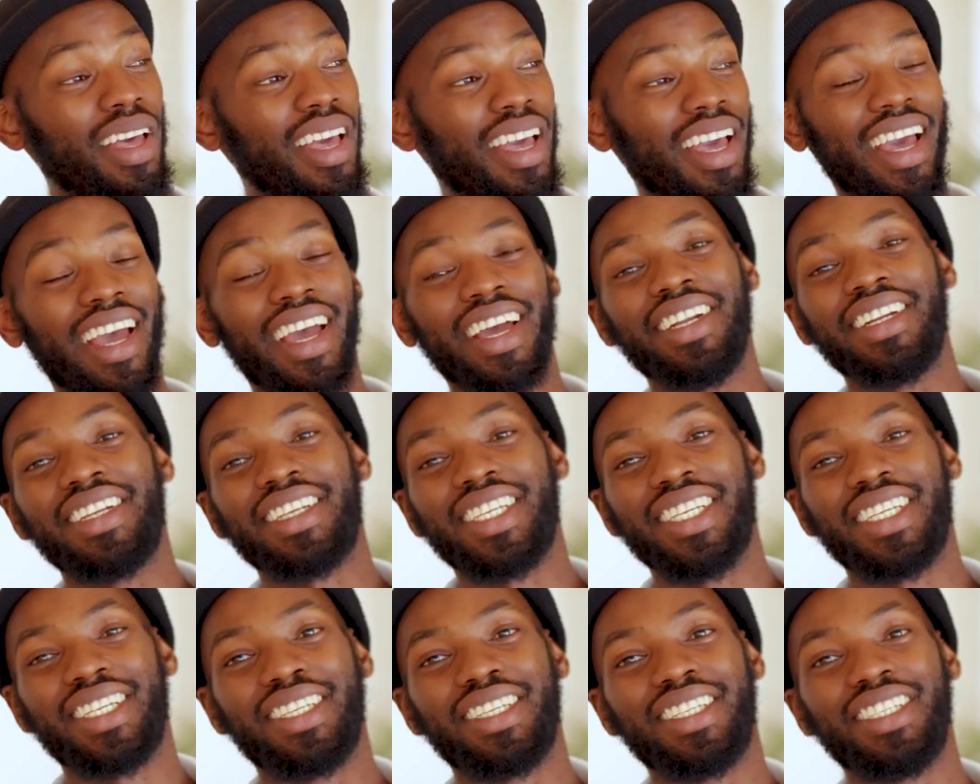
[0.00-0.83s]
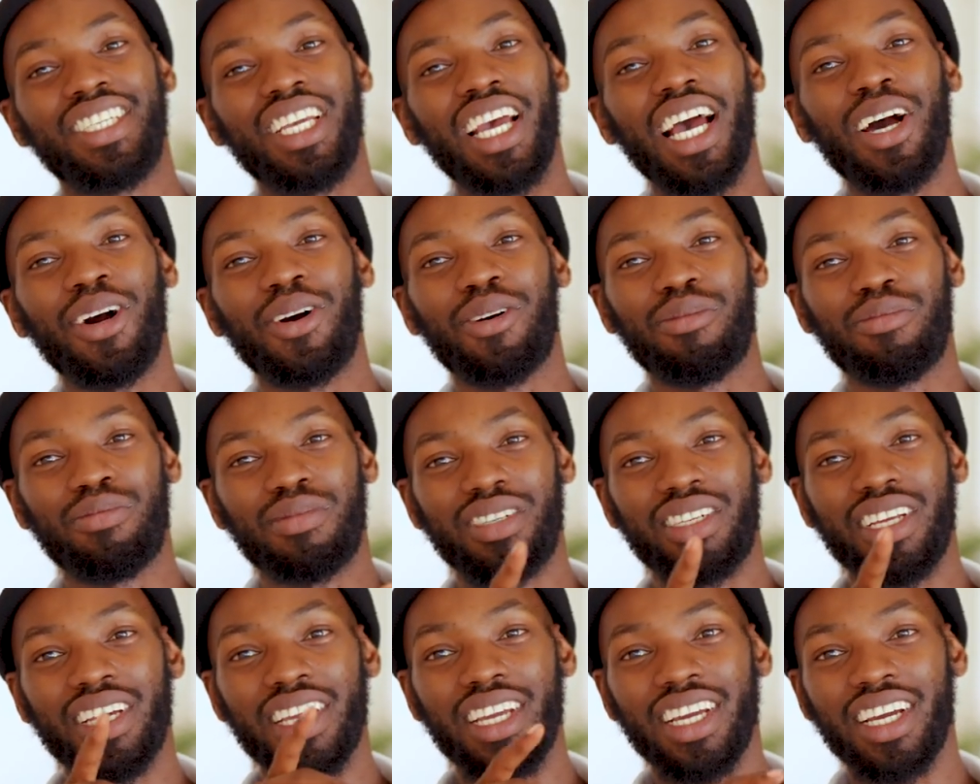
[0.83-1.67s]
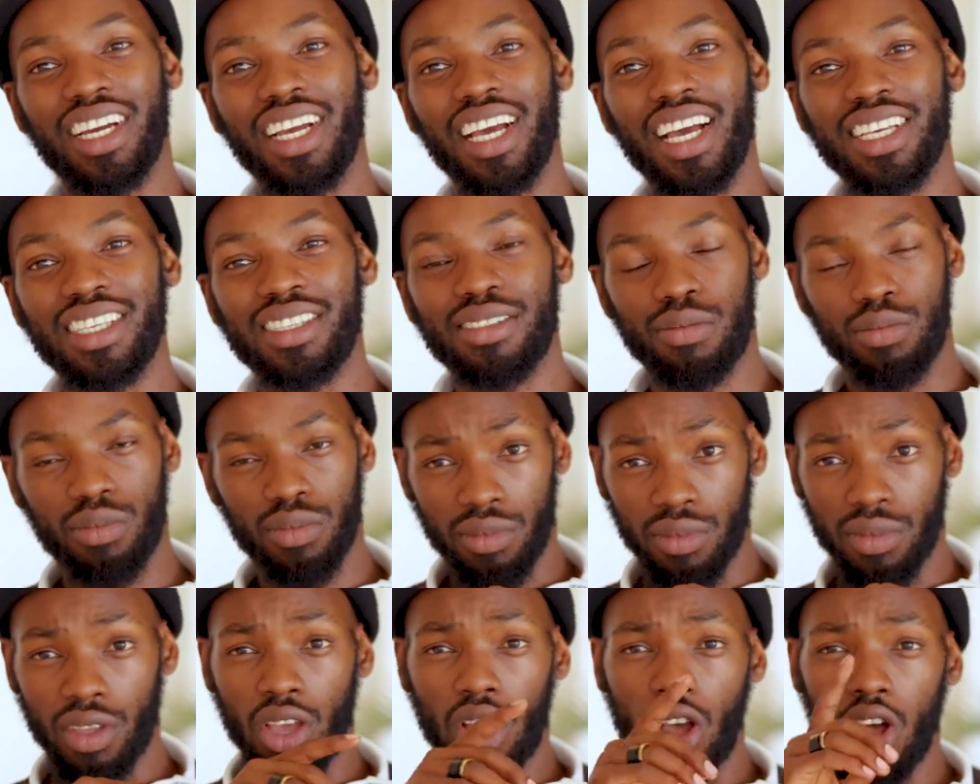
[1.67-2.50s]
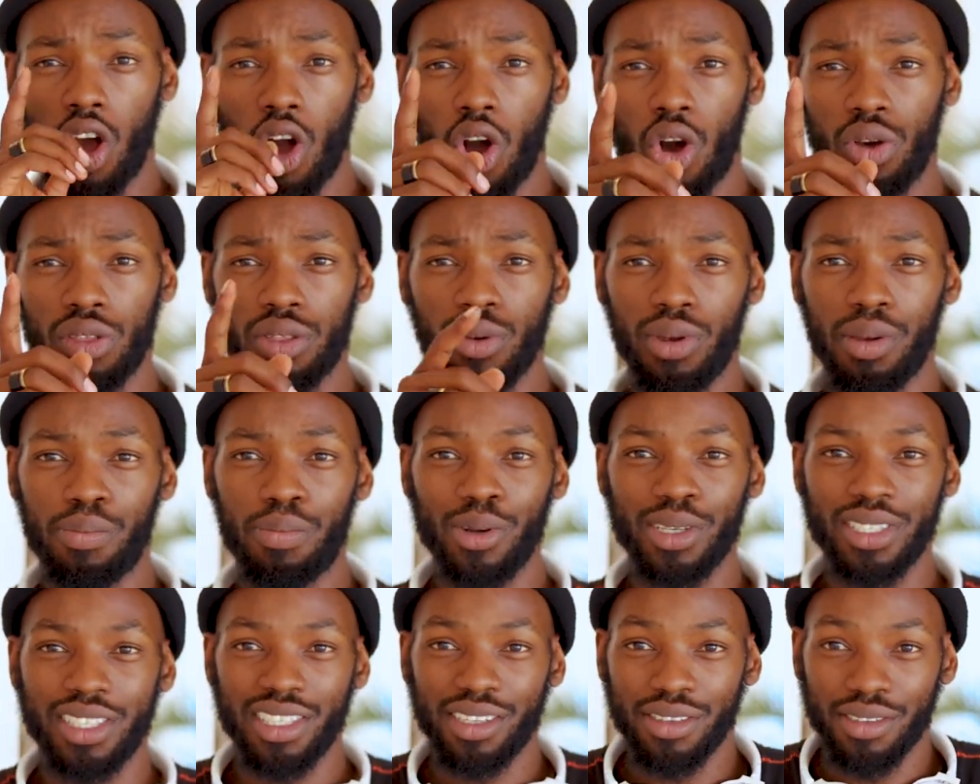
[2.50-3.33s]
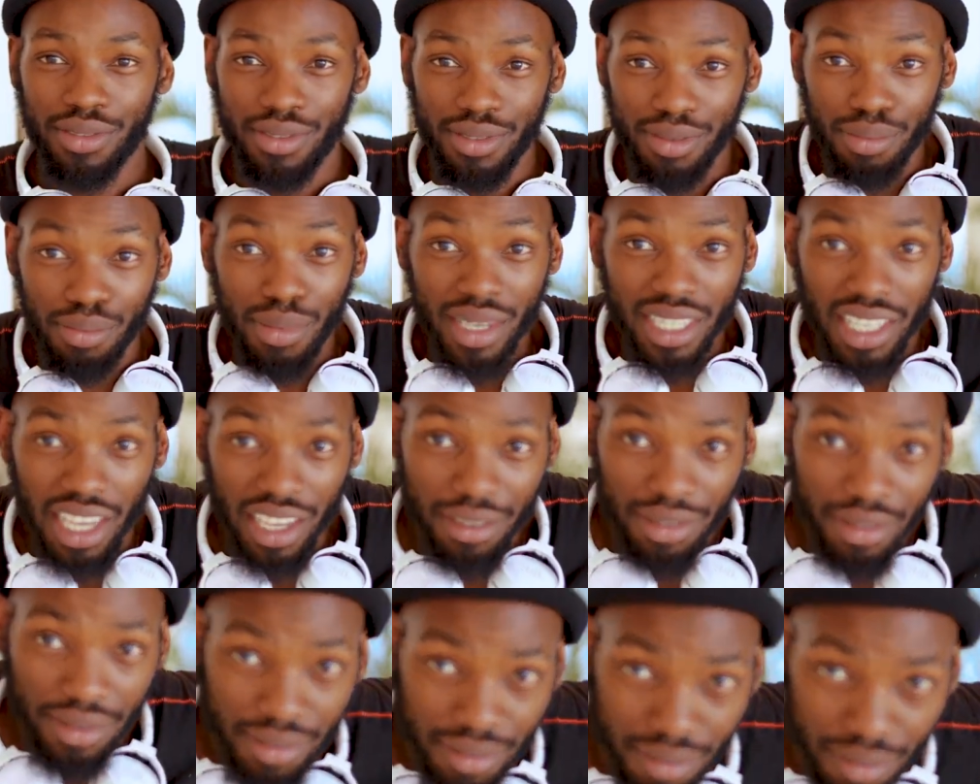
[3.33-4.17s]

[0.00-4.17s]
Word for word: And ciao, take care guys, all the way positive, be safe,